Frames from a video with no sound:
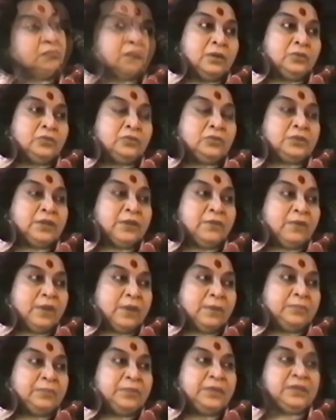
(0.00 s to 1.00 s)
To
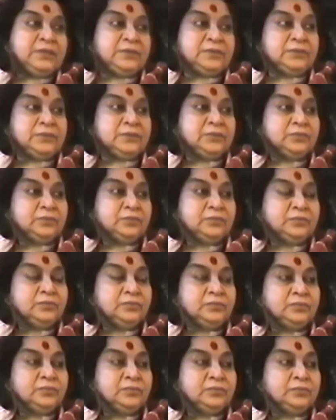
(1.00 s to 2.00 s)
develop this,
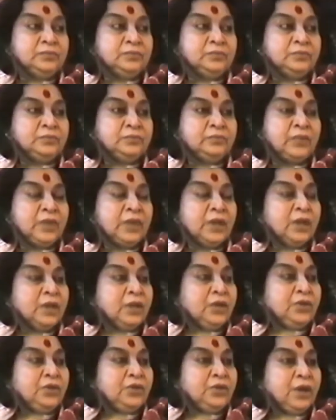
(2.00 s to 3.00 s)

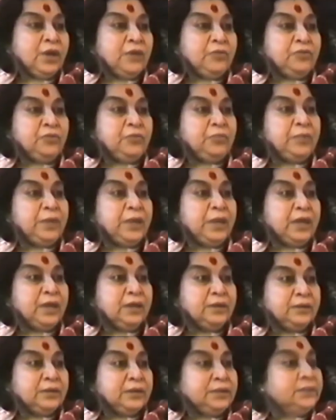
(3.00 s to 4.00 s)
you have to pay
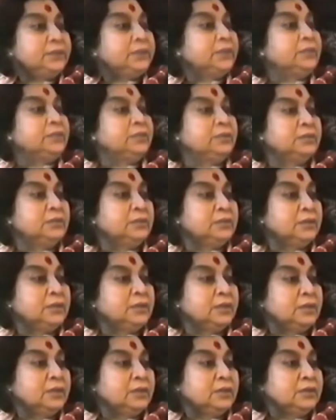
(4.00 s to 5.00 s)
attention
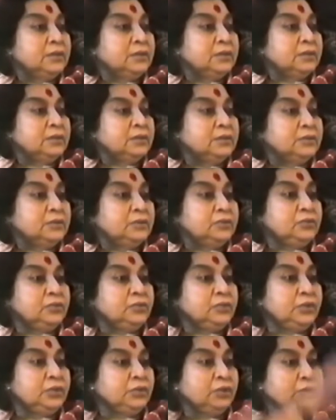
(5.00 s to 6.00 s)
to
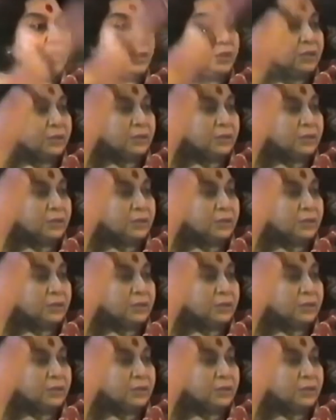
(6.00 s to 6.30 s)
your